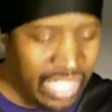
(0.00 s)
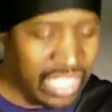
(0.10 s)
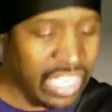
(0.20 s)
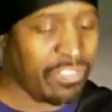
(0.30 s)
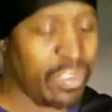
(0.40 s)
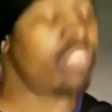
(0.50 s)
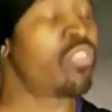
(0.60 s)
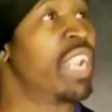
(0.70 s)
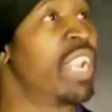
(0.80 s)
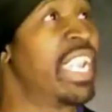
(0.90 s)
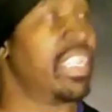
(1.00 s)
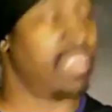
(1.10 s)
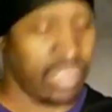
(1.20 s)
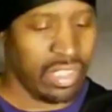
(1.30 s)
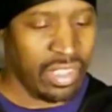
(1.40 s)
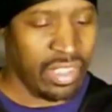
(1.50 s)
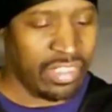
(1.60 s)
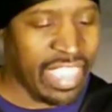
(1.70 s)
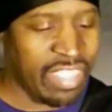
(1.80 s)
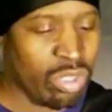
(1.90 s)
Clifford Green
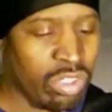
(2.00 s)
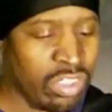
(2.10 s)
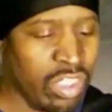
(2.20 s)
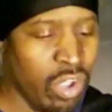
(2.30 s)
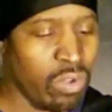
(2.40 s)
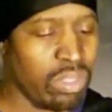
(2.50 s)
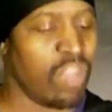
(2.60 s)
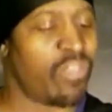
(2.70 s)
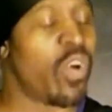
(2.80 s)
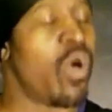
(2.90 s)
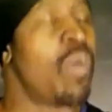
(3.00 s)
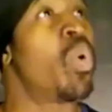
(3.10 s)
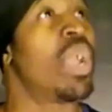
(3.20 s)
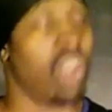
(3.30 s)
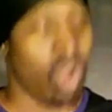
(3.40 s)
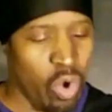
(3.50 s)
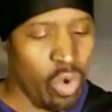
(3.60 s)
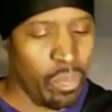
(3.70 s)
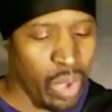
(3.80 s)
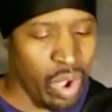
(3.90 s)
said you stole the
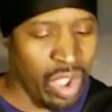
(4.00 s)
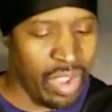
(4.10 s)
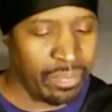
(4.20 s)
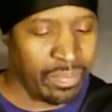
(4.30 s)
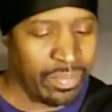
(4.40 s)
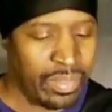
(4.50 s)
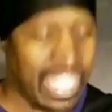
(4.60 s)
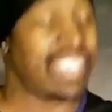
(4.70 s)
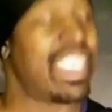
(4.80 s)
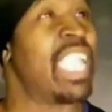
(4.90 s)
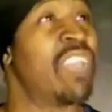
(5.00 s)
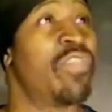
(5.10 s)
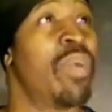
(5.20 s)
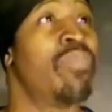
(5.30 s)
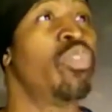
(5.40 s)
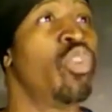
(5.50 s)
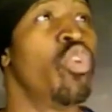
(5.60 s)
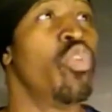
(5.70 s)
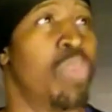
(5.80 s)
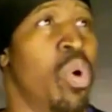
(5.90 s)
4.0 bar that came from
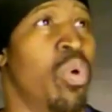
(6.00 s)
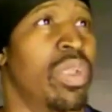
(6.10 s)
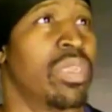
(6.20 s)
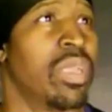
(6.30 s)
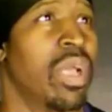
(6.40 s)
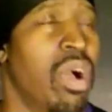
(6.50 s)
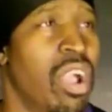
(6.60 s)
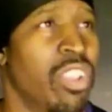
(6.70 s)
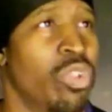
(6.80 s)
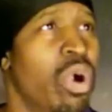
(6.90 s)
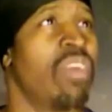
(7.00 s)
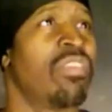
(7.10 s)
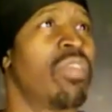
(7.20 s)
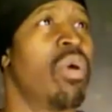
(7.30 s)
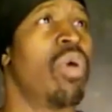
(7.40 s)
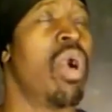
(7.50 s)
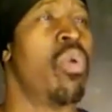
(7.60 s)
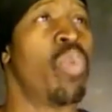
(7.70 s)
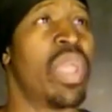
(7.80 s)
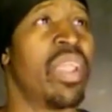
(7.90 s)
Newborn. Are you also
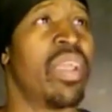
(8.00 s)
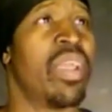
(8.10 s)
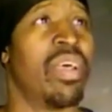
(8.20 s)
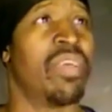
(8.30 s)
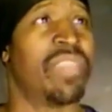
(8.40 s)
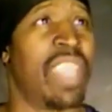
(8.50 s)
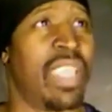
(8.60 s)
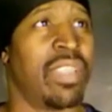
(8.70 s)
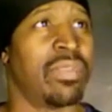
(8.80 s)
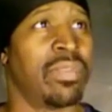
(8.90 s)
aware of that?